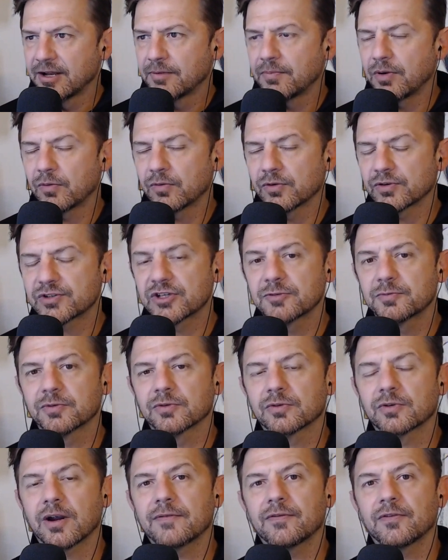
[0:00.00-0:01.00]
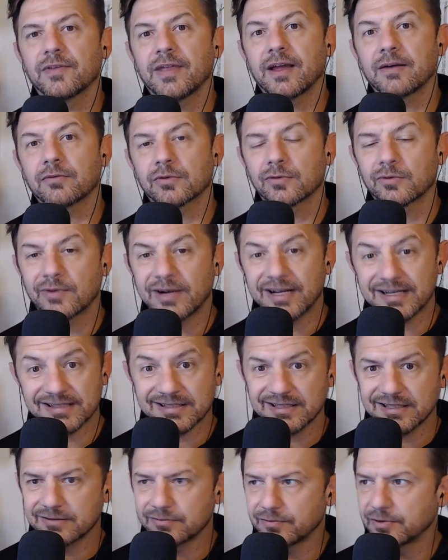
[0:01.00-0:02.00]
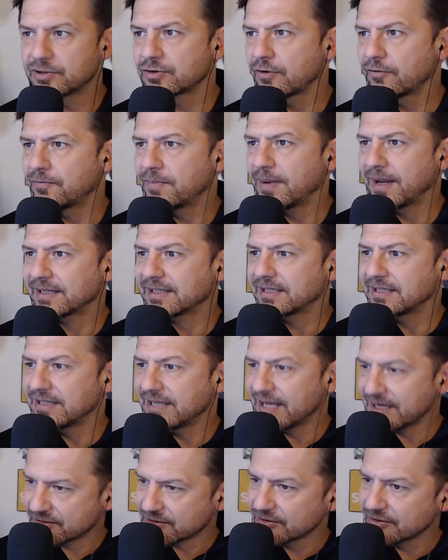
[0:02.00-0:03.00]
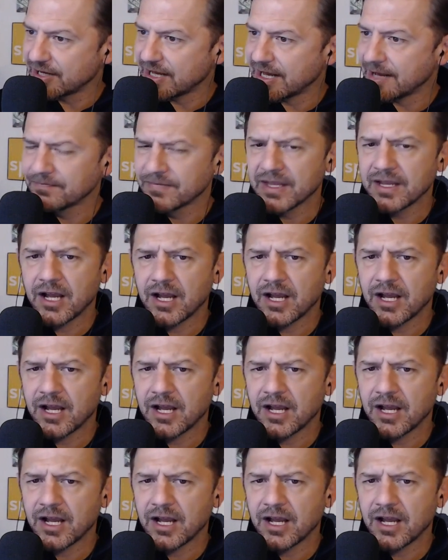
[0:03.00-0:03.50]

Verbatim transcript: But we're super grateful that we're rested. We drove back yesterday.